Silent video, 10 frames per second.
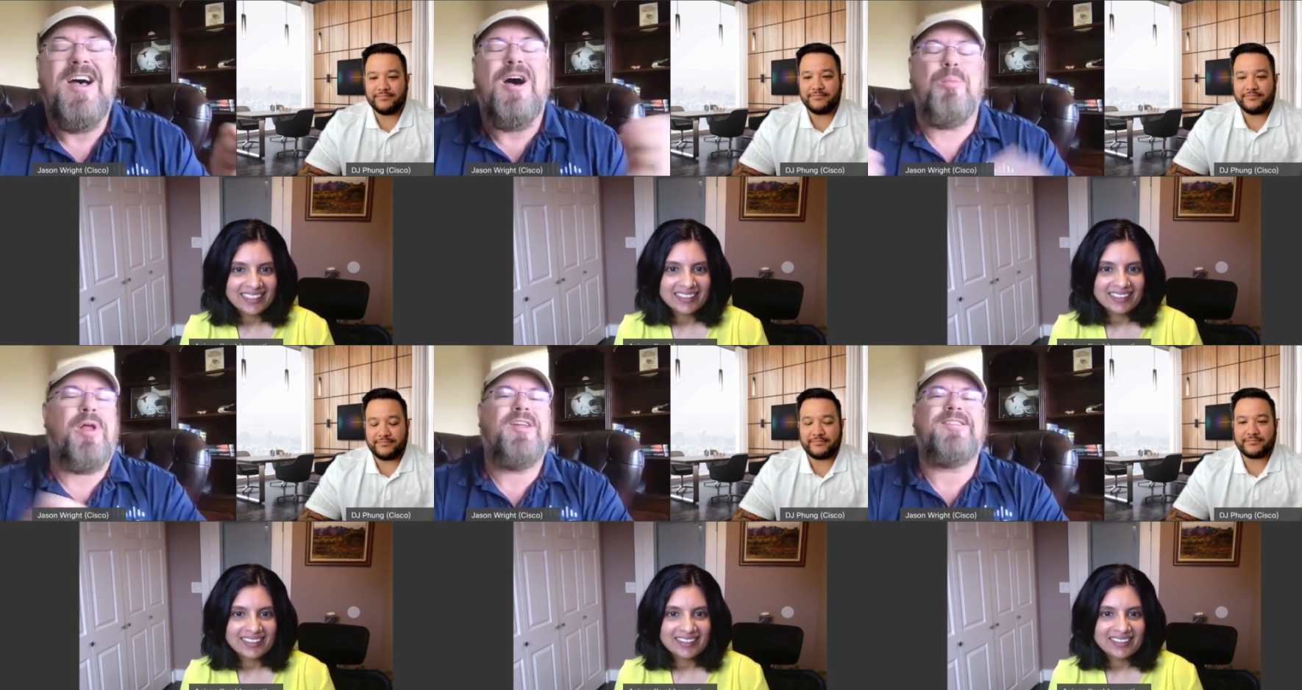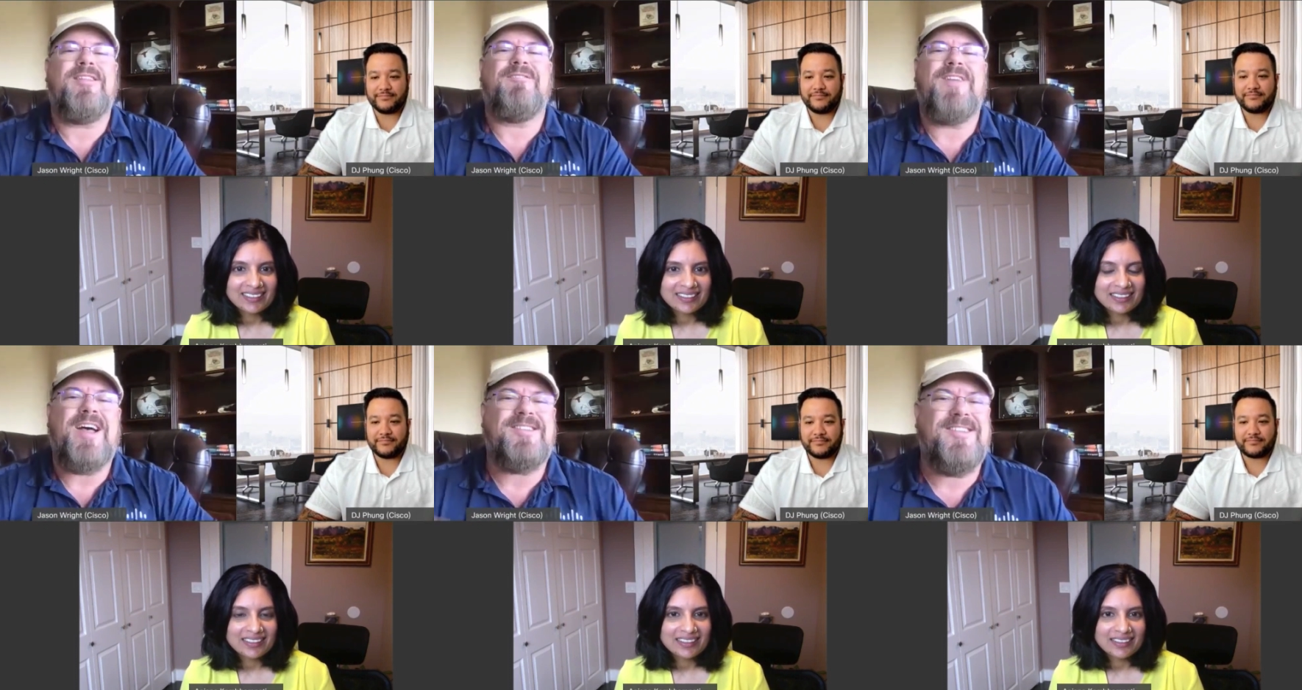Speaker 1: Umbrella is the
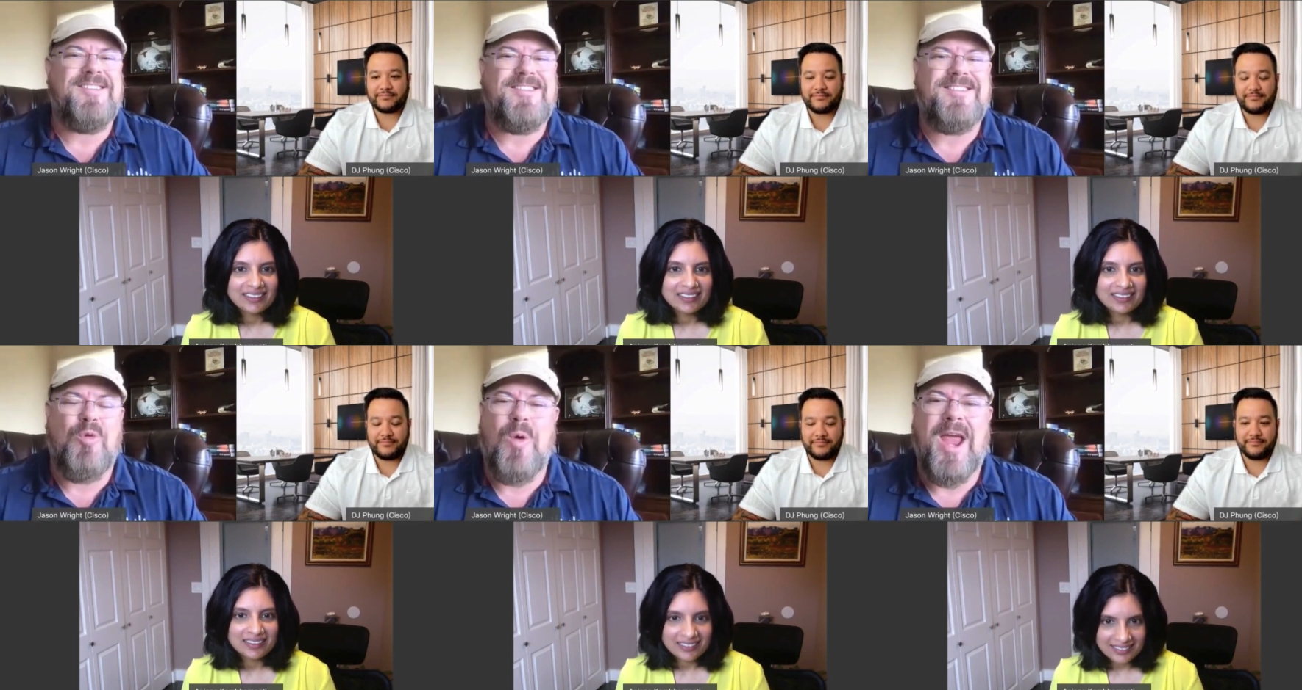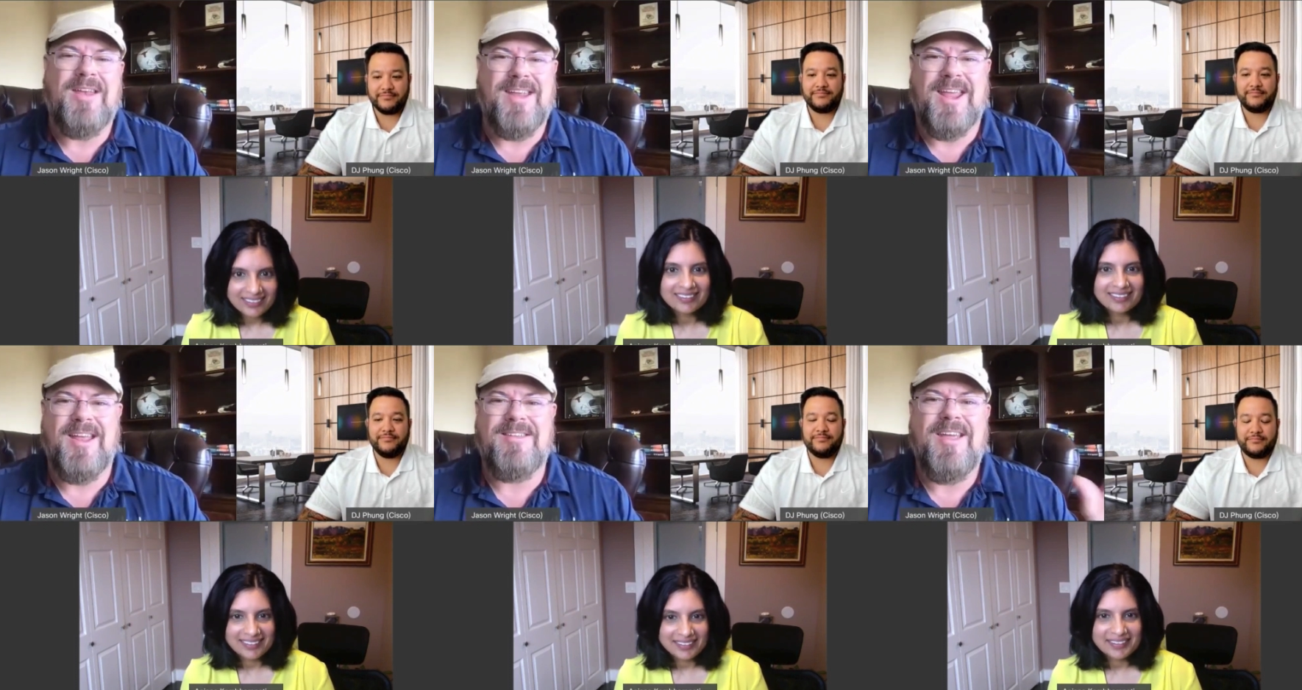fastest way to
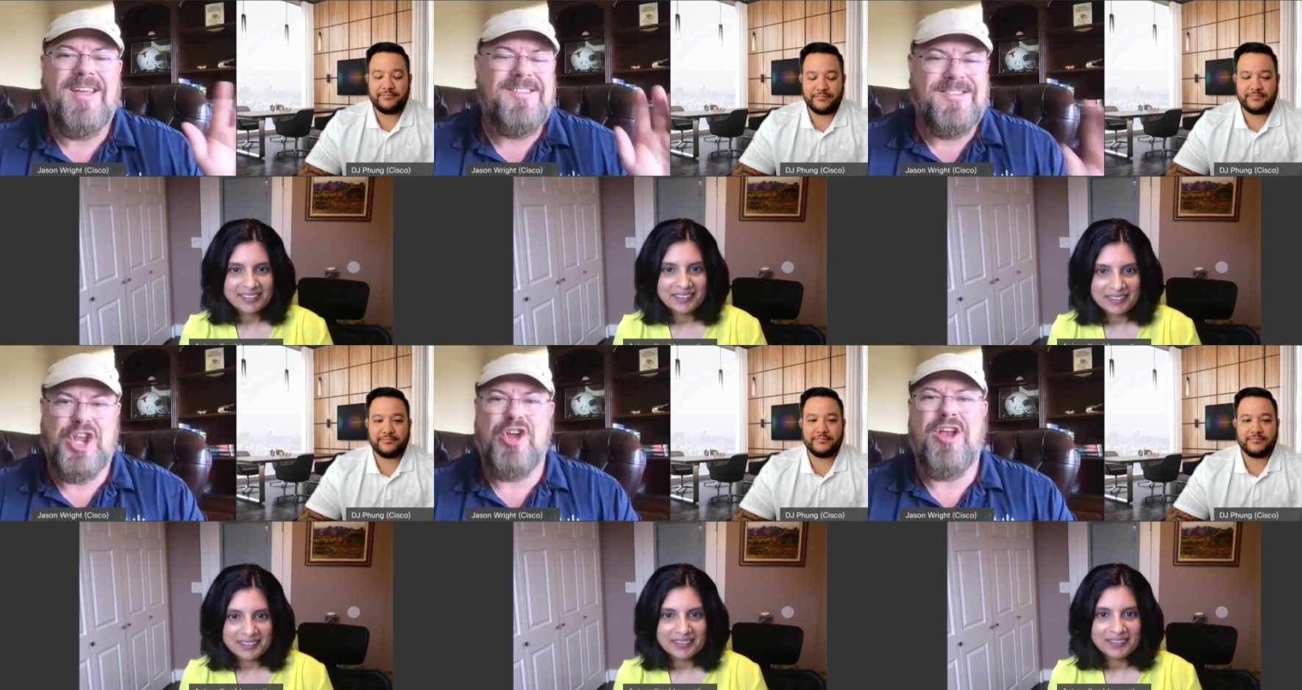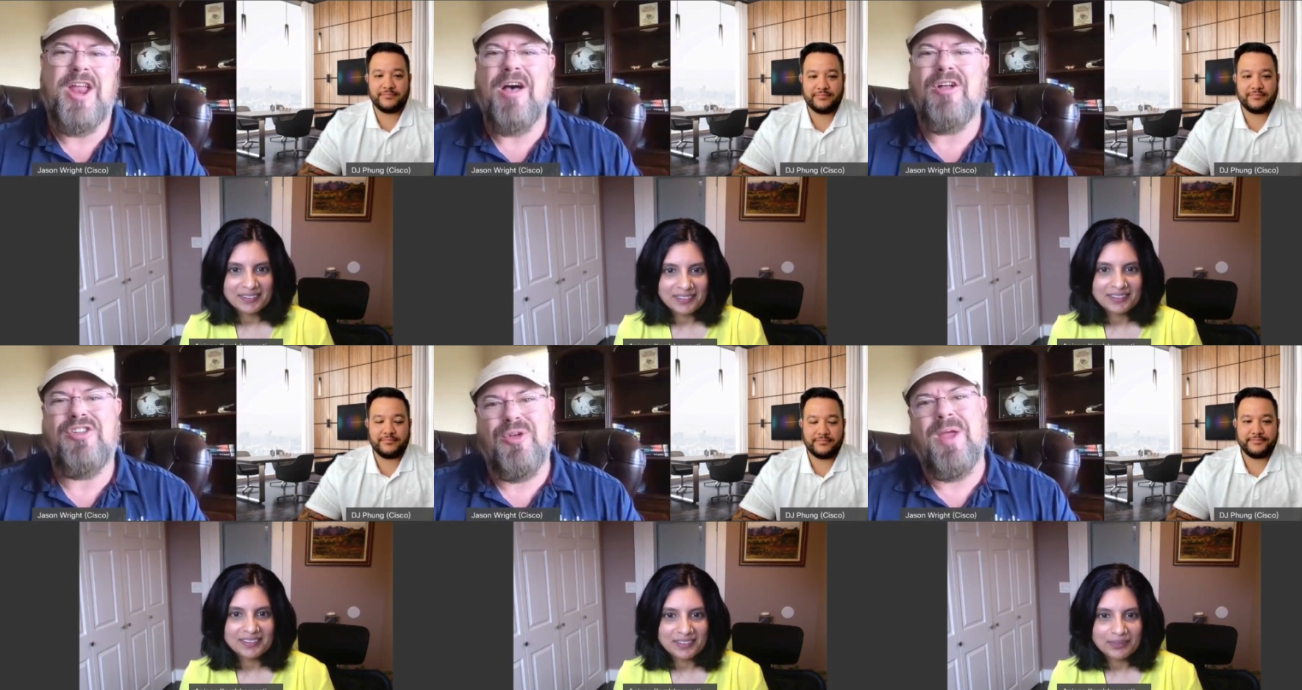get security
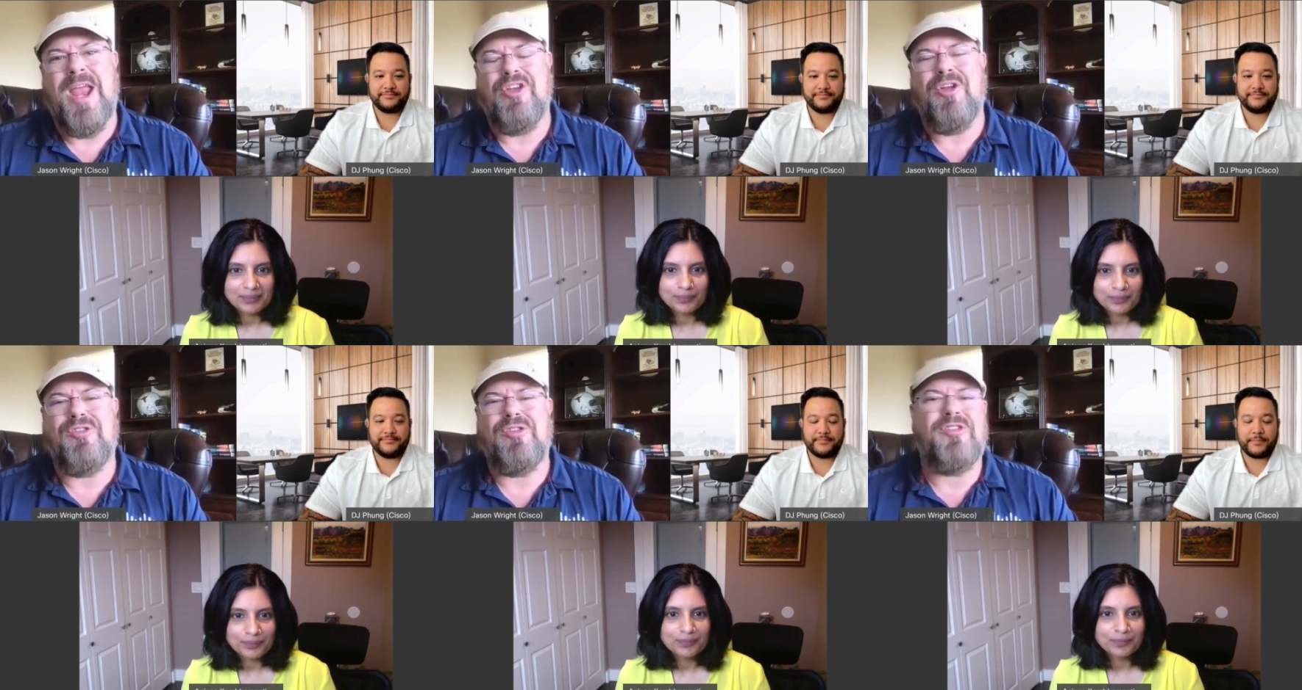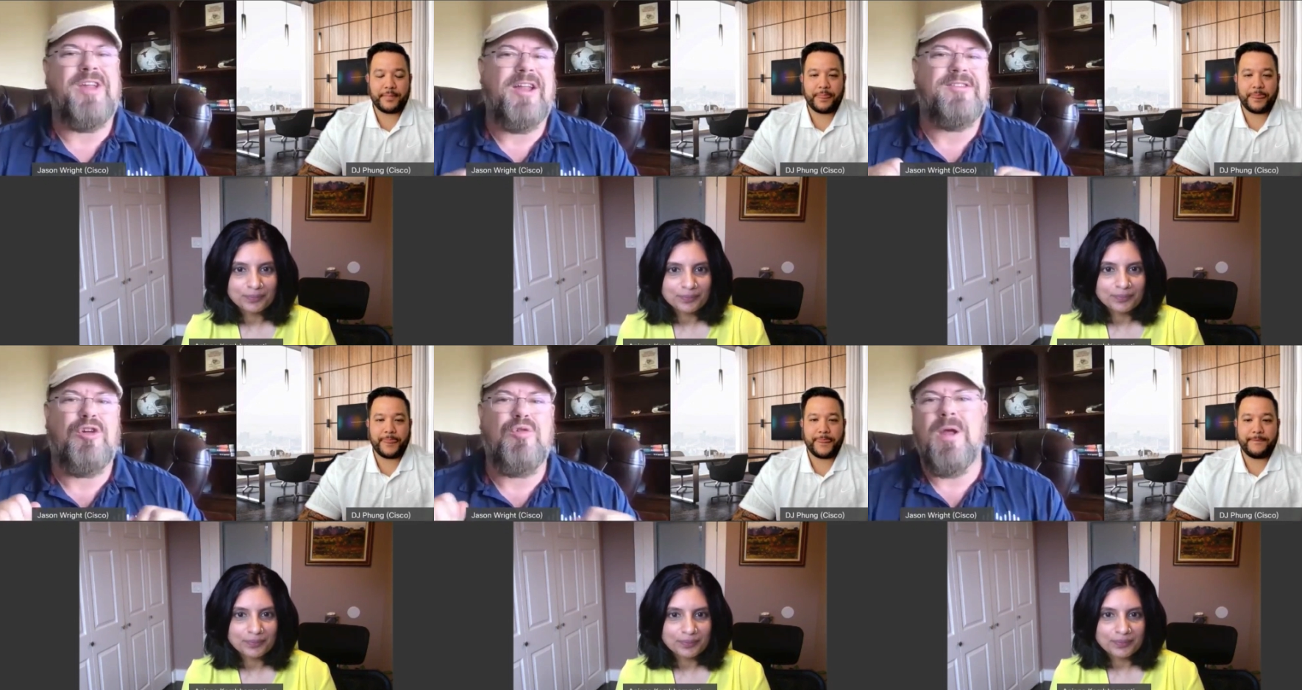out to end users, and it's
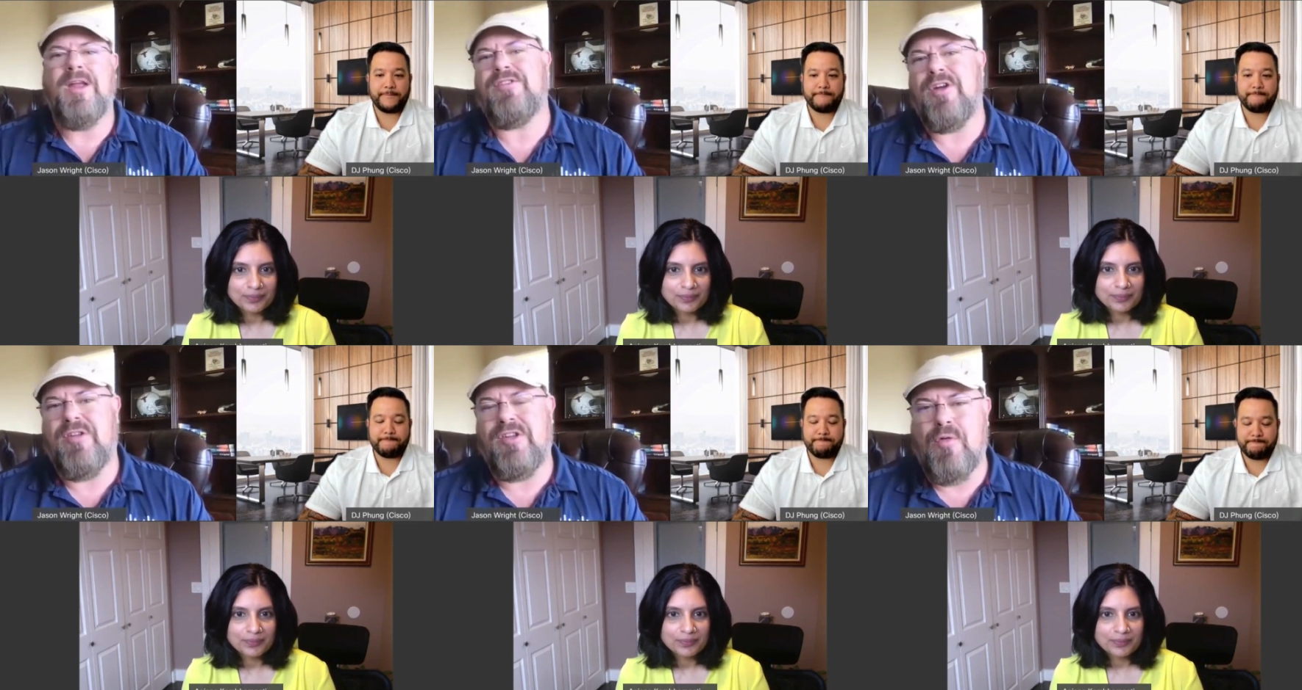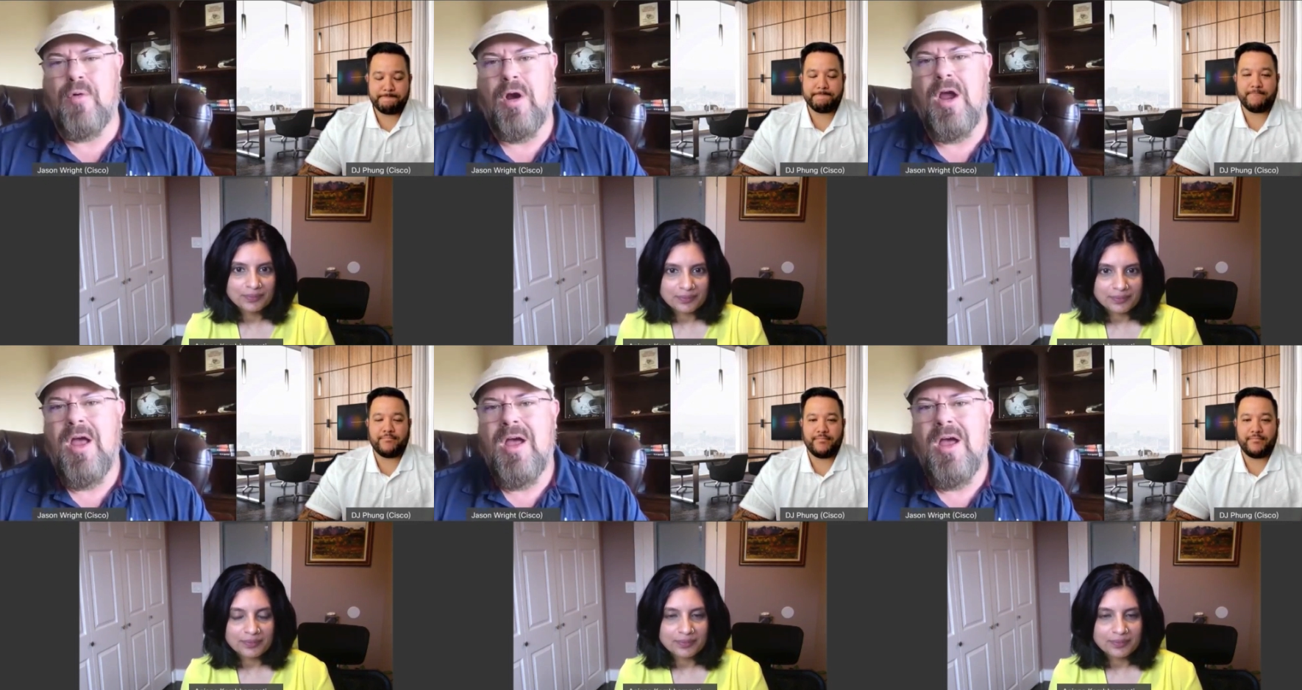a great service for